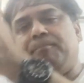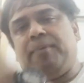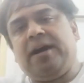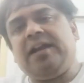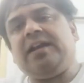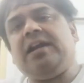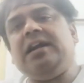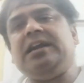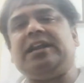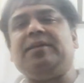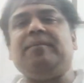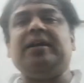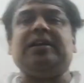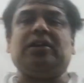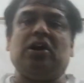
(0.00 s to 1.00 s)

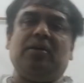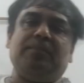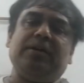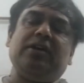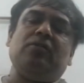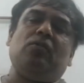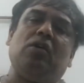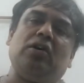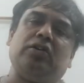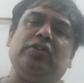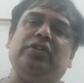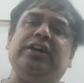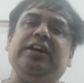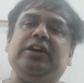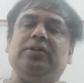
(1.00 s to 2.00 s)
penultimate topic what
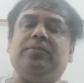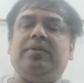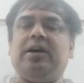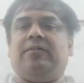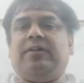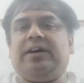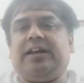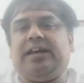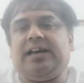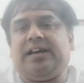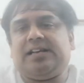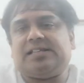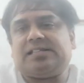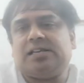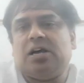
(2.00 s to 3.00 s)
you need to be aware
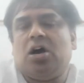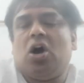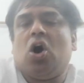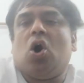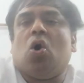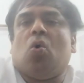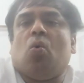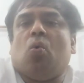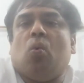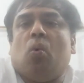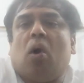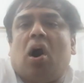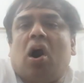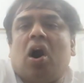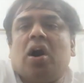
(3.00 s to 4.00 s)
is
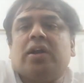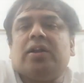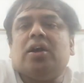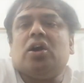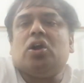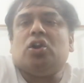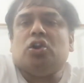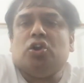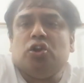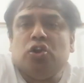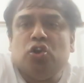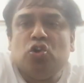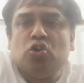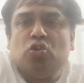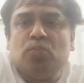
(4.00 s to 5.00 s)
von
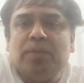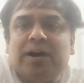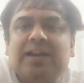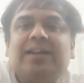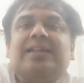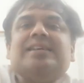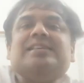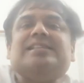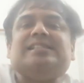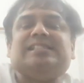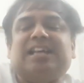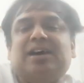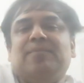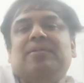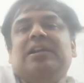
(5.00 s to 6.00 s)
Neumann
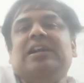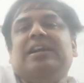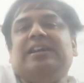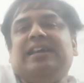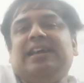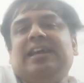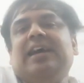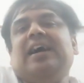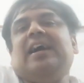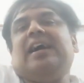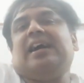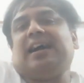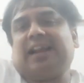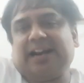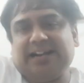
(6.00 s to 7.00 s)
stability
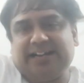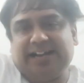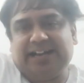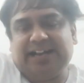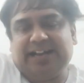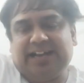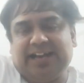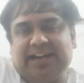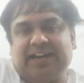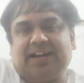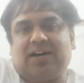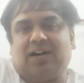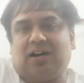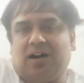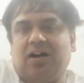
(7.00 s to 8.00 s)

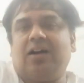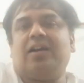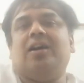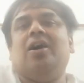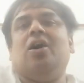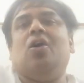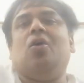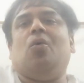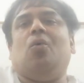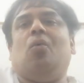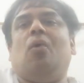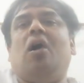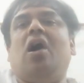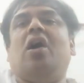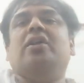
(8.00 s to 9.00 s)
criterion or
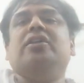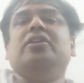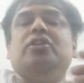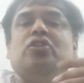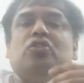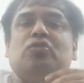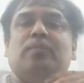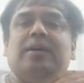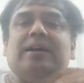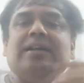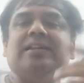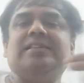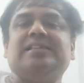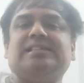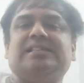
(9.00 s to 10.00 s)
von
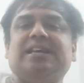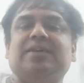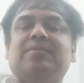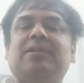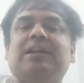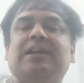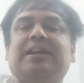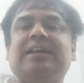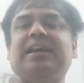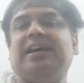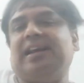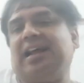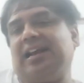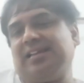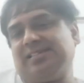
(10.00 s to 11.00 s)
Neumann stability
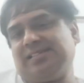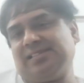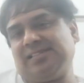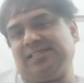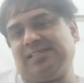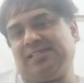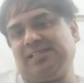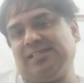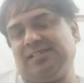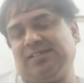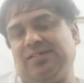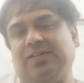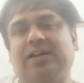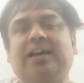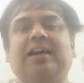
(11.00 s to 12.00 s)
analysis.
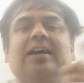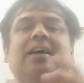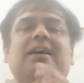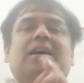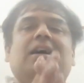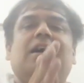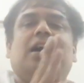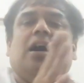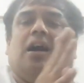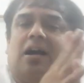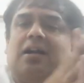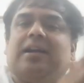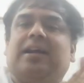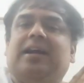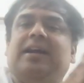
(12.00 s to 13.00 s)
Okay,
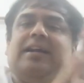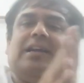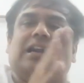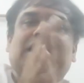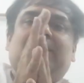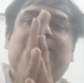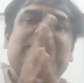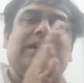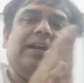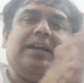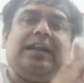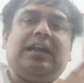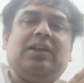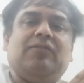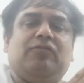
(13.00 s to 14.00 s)
alright, let me
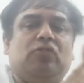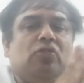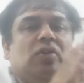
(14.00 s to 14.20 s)
tell few